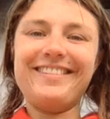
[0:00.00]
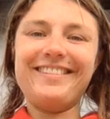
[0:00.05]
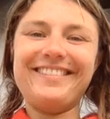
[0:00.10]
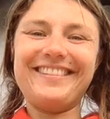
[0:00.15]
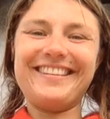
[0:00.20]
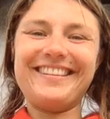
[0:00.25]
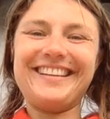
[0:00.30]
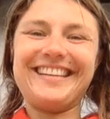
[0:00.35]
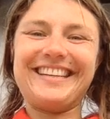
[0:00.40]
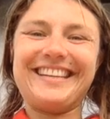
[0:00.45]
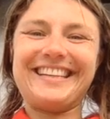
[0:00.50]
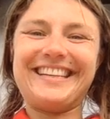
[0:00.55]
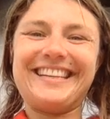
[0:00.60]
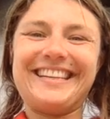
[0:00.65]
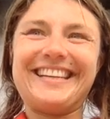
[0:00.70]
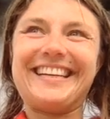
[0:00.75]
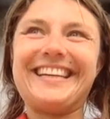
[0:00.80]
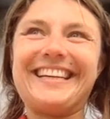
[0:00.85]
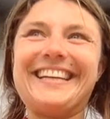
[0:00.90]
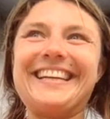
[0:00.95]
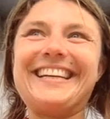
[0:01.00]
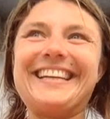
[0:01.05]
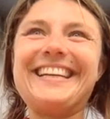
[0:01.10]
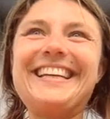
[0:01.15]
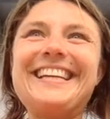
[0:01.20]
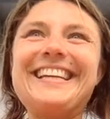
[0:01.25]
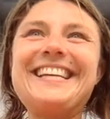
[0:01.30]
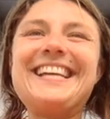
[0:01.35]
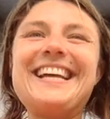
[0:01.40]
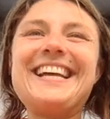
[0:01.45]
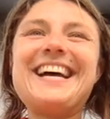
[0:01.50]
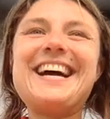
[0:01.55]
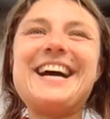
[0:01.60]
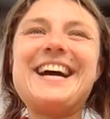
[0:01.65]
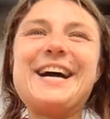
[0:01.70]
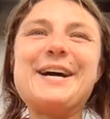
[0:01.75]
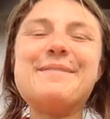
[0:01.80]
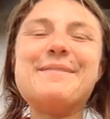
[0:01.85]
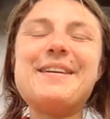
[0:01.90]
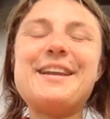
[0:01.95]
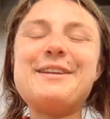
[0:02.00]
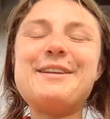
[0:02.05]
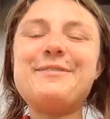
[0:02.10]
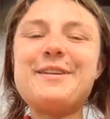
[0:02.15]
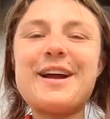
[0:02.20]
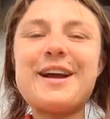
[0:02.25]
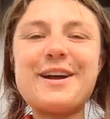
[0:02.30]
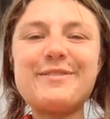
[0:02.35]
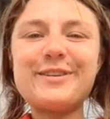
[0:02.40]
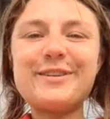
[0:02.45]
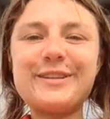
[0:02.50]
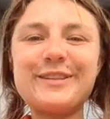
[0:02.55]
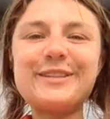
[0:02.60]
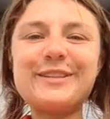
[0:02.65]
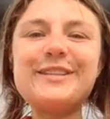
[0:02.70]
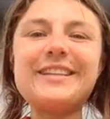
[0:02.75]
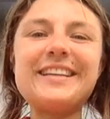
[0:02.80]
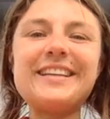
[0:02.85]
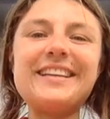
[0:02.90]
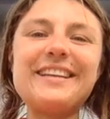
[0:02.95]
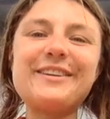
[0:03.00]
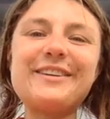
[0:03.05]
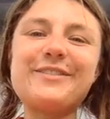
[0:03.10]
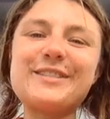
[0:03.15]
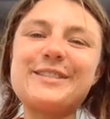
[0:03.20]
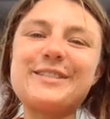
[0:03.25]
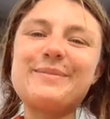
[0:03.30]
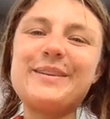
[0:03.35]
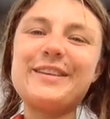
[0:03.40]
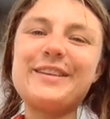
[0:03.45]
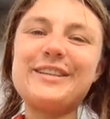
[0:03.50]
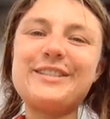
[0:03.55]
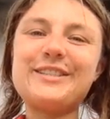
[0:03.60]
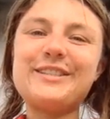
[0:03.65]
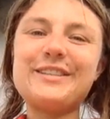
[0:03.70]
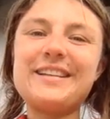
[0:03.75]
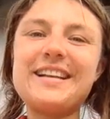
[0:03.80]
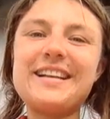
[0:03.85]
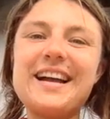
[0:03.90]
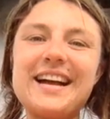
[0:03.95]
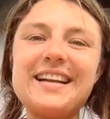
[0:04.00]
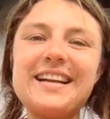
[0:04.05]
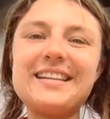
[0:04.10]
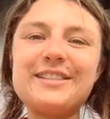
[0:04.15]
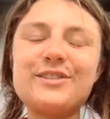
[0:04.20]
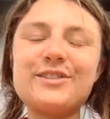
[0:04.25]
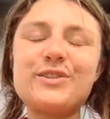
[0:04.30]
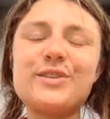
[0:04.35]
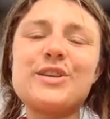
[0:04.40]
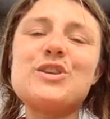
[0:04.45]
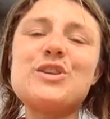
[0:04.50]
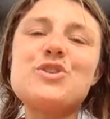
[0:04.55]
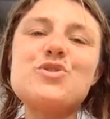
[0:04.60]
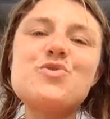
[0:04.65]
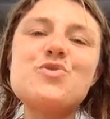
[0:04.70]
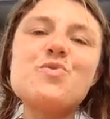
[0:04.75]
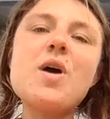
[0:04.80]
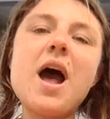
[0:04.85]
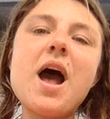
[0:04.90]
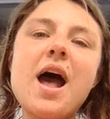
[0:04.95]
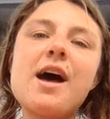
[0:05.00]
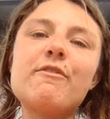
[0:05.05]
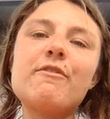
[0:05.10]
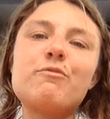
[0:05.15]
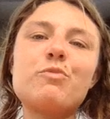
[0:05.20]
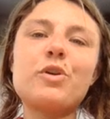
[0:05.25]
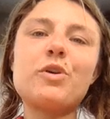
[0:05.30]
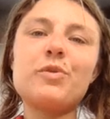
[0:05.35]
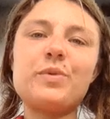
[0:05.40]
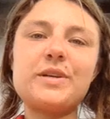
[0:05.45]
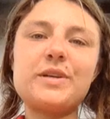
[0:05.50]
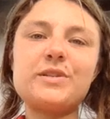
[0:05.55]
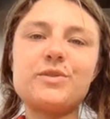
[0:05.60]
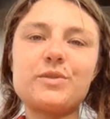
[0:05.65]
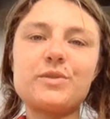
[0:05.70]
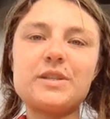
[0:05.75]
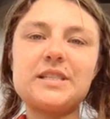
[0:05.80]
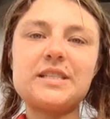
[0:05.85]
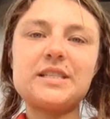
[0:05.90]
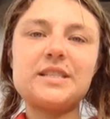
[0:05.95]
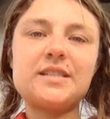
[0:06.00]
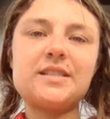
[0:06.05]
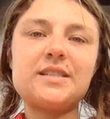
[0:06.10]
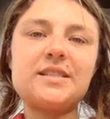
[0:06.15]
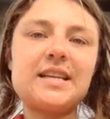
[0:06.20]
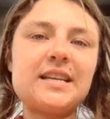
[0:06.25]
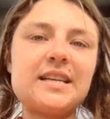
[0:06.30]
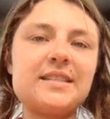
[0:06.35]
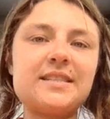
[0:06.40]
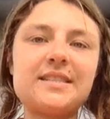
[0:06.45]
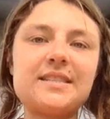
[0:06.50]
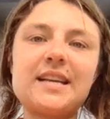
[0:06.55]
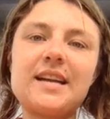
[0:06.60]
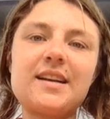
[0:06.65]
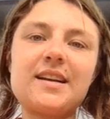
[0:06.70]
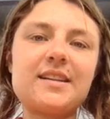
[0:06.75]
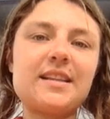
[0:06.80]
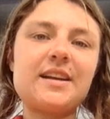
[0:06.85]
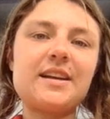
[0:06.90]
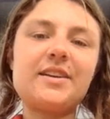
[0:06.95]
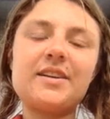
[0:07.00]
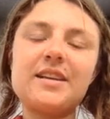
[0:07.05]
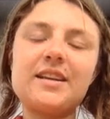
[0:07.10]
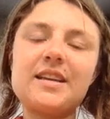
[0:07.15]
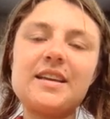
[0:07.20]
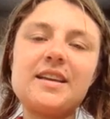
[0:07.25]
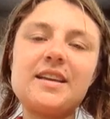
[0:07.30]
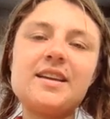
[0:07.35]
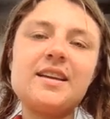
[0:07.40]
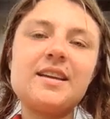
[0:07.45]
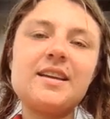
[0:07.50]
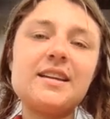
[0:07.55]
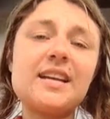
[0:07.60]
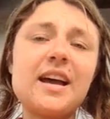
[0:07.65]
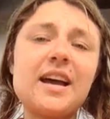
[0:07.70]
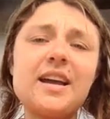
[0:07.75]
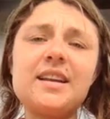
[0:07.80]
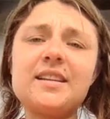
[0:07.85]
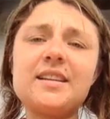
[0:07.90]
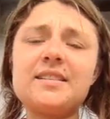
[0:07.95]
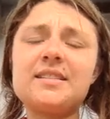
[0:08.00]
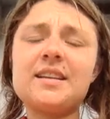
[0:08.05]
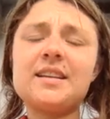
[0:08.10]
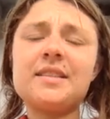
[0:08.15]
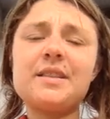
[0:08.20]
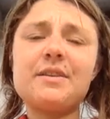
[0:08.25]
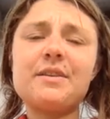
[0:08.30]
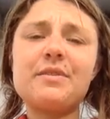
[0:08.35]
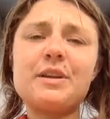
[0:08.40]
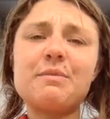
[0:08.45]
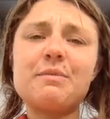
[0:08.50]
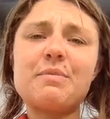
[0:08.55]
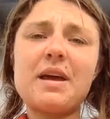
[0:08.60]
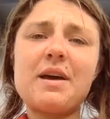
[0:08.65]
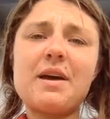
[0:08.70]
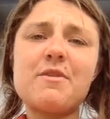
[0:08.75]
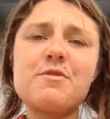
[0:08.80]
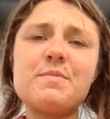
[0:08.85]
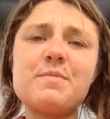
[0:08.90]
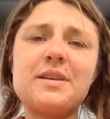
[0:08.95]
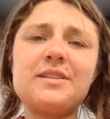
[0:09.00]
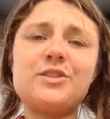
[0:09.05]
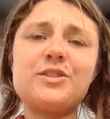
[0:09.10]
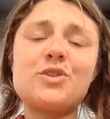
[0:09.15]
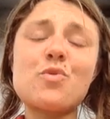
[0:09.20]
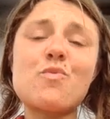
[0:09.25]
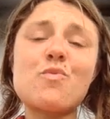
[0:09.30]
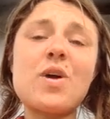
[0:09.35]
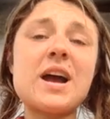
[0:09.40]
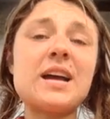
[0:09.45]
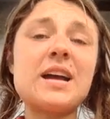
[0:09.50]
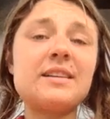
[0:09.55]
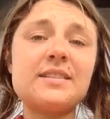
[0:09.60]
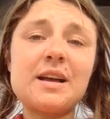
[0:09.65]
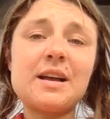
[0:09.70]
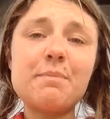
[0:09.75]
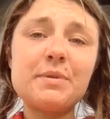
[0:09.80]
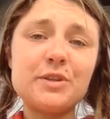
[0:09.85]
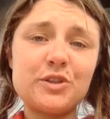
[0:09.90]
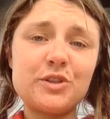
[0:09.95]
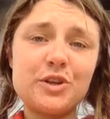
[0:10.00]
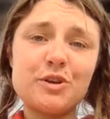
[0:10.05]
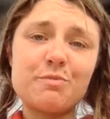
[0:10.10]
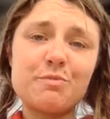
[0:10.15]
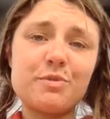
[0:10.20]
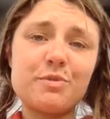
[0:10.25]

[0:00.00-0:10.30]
And if you're ever looking for some healing journey guidance so that you have more resources, insight, clarity, guidance, and loving empowerment to rise up into your